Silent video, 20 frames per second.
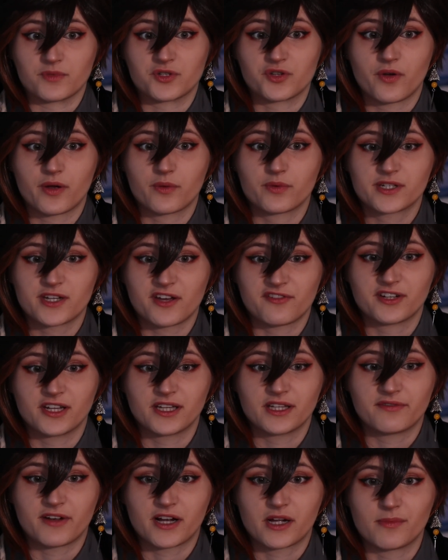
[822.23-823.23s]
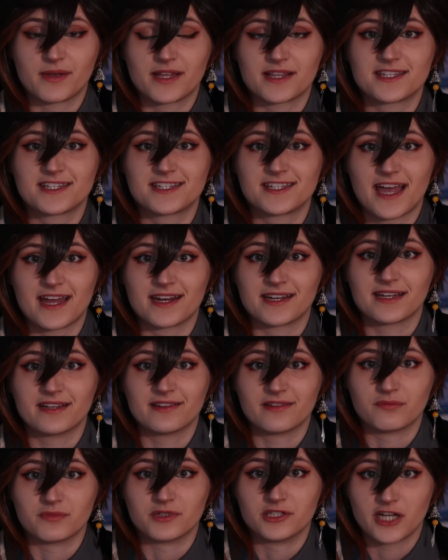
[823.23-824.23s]
So I would definitely recommend sanding
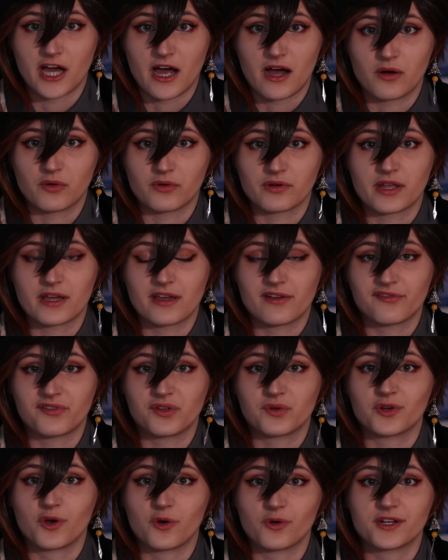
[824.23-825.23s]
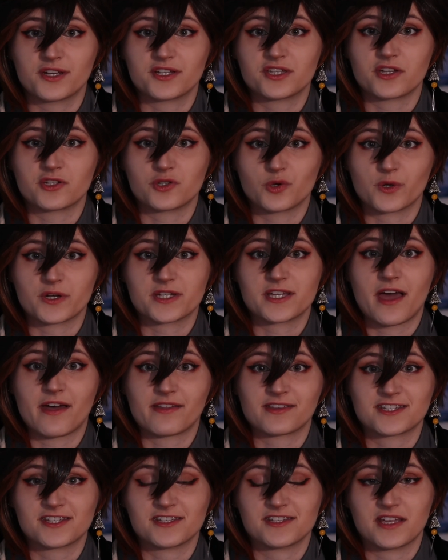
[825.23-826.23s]
them down if you notice that yours
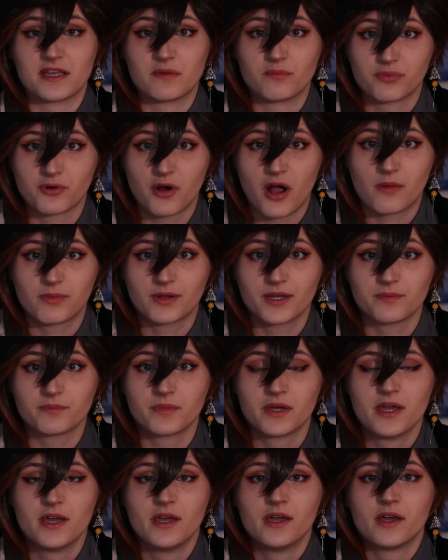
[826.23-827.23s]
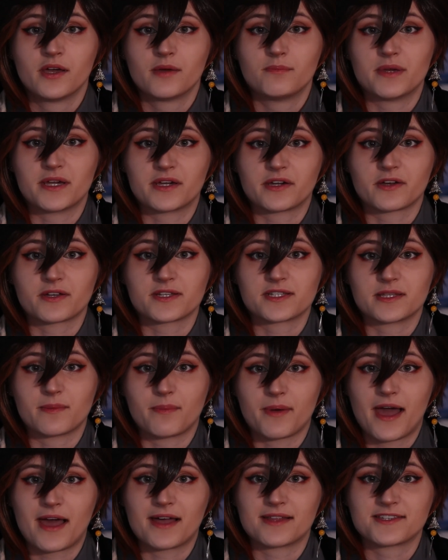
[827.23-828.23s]
has the same problem, because the
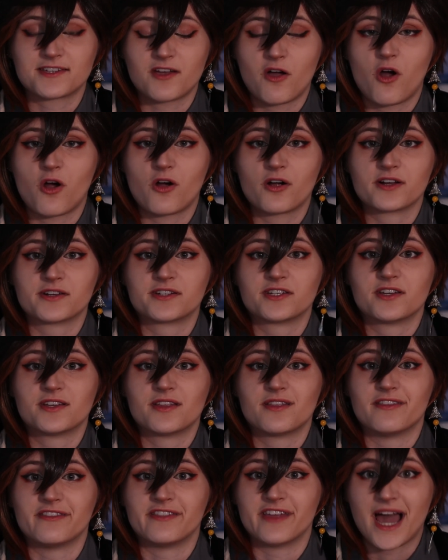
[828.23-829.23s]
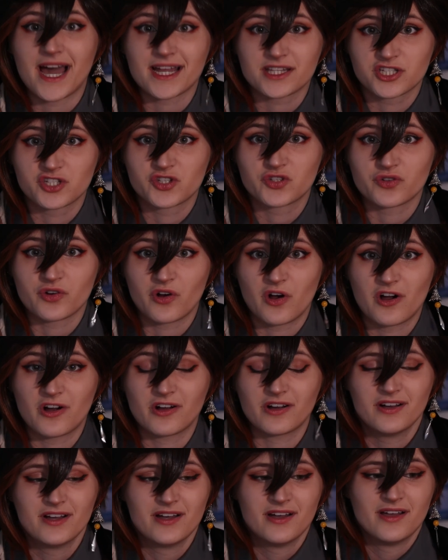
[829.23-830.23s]
pants aren't that
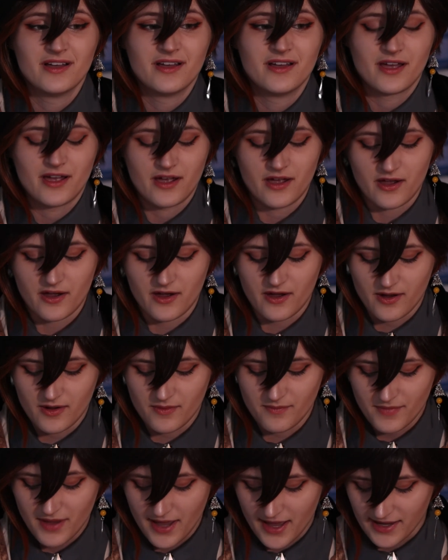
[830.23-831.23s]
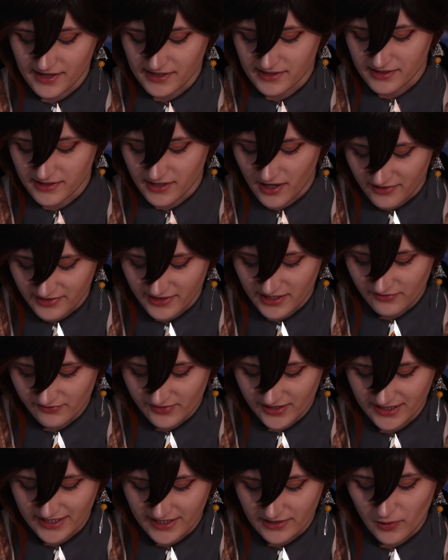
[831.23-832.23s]
strong. And nothing
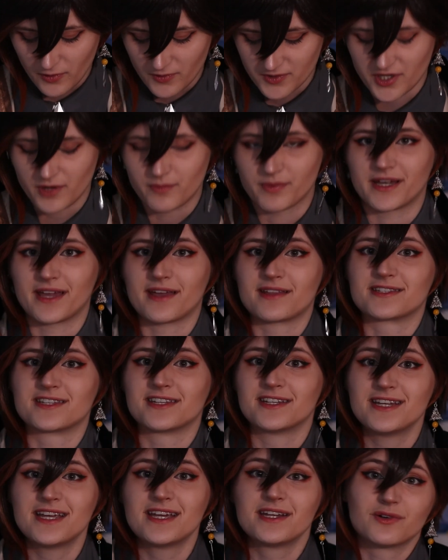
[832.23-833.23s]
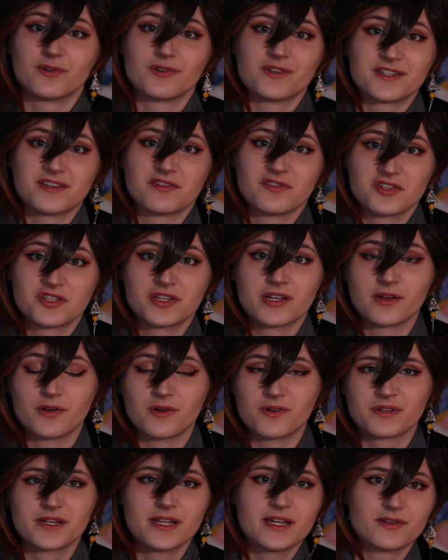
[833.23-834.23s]
really goes up against a needle, since, you
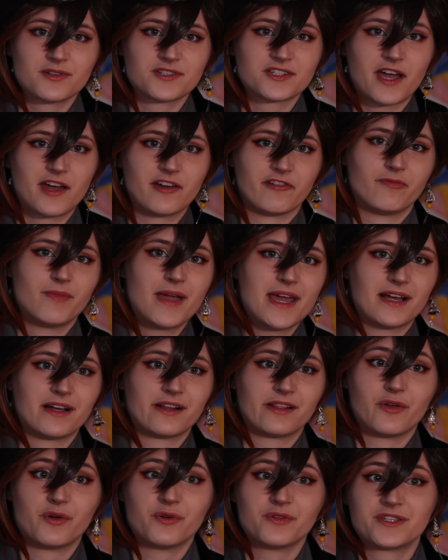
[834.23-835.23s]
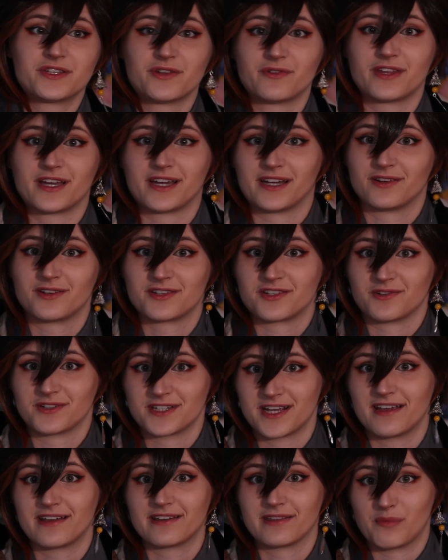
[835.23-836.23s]
know, needles kind of make clothes, so they can also
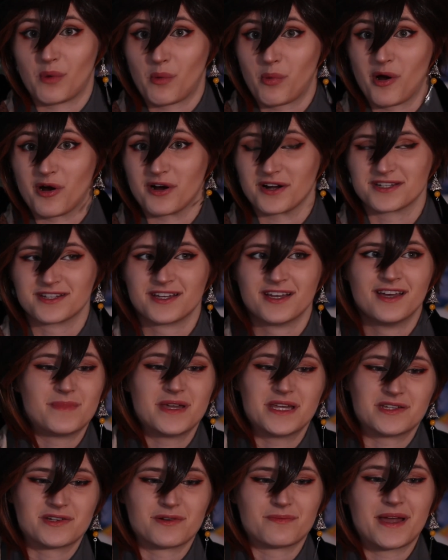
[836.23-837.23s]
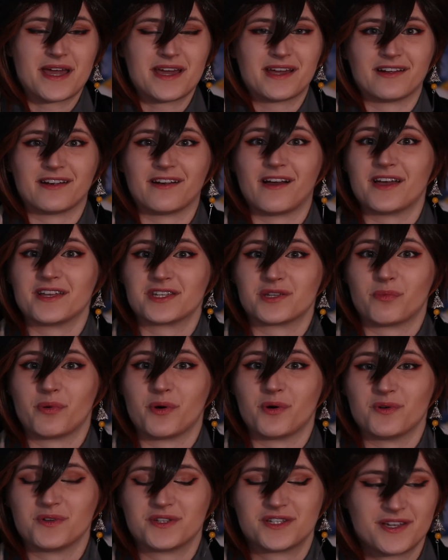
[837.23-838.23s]
take them apart. Meet your maker, I
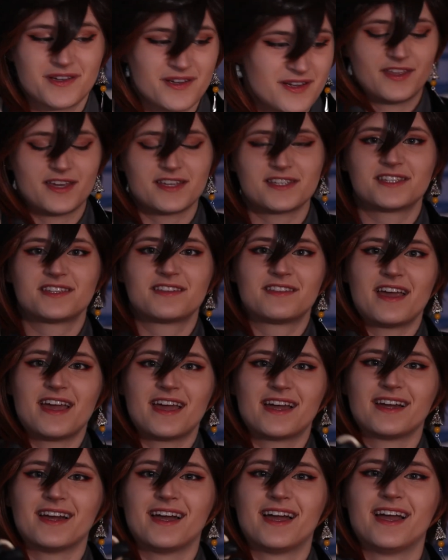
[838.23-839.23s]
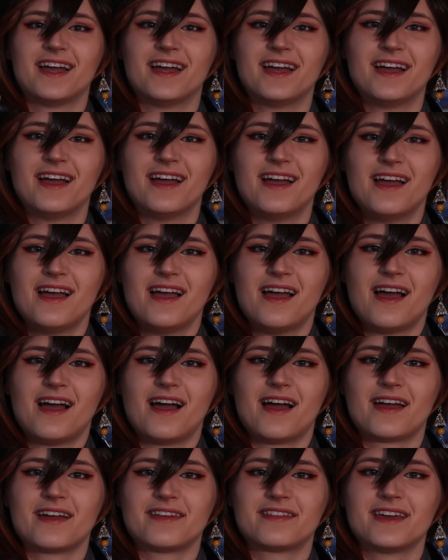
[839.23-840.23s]
suppose. This thing,
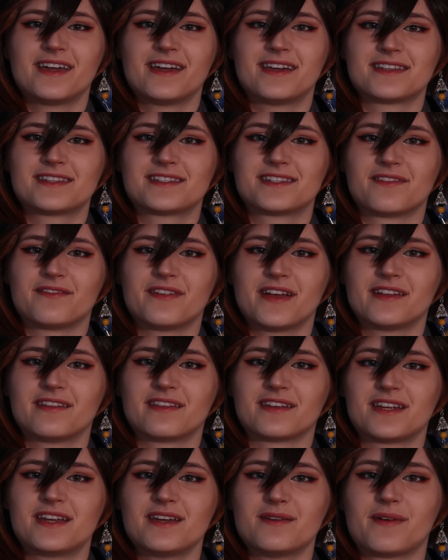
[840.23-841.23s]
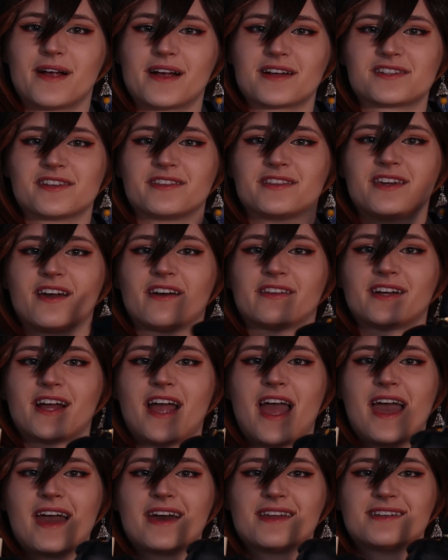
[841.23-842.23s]
I think it's the ring that he wears on the other
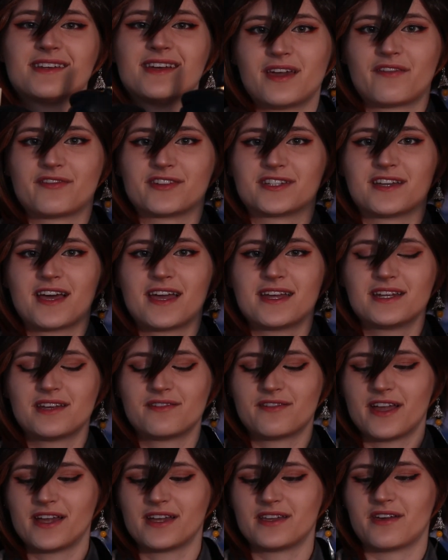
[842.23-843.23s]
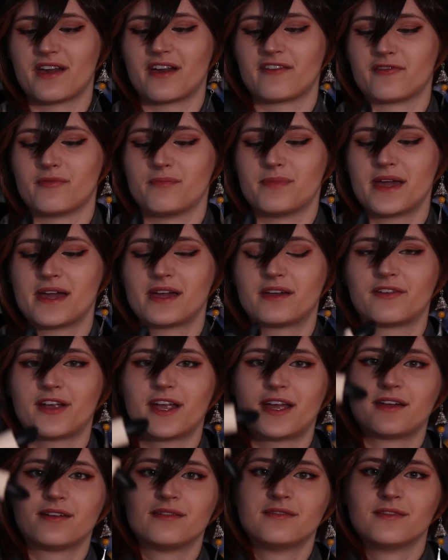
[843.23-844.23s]
hand. You have a tiny ring and you have a big
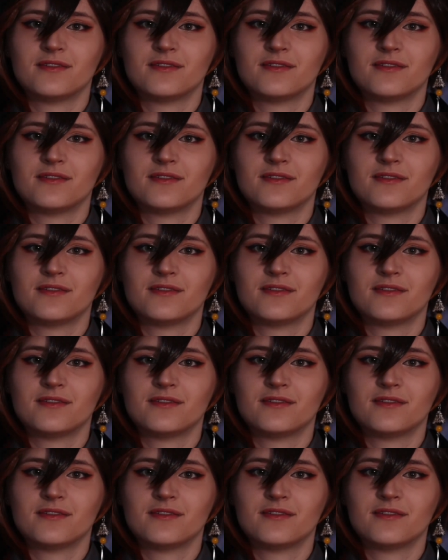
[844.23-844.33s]
ring.